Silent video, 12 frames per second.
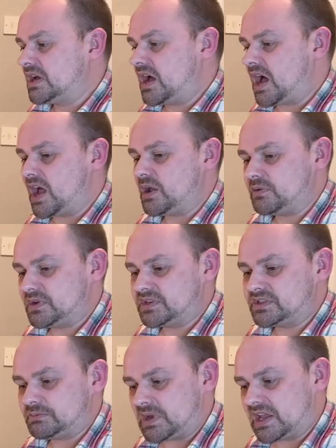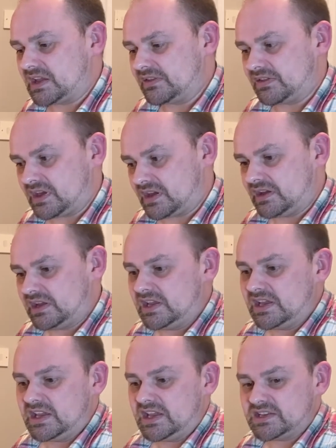I would expect that
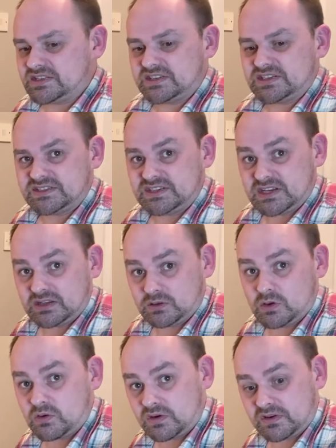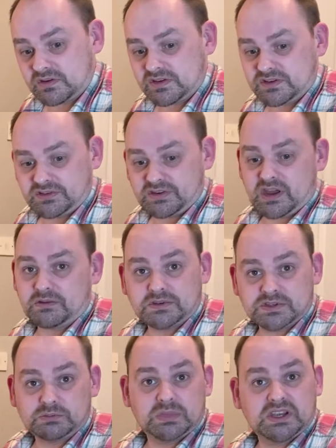it's going to take longer than your
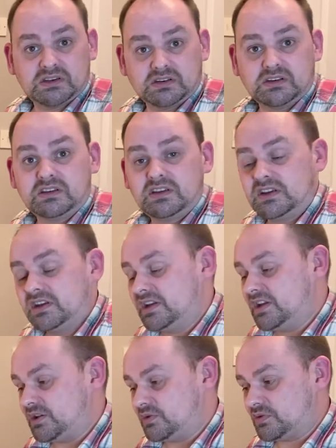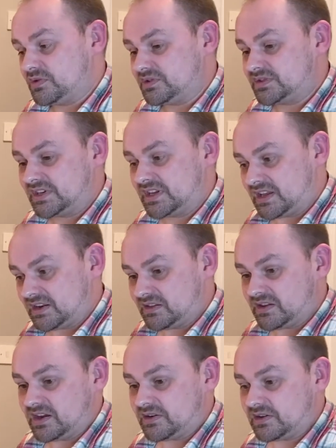average bear in order to kind of
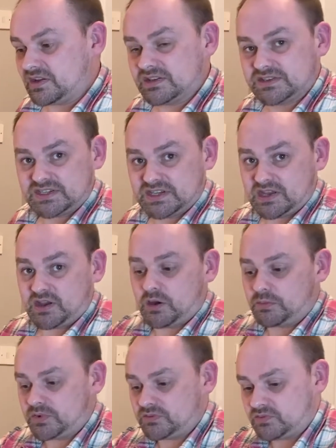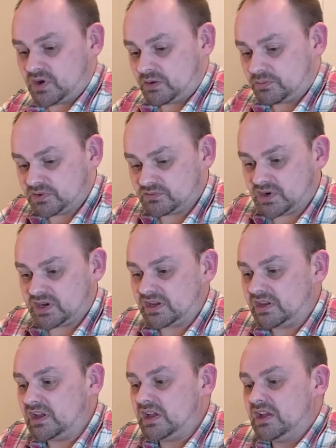learn it and to get up and running.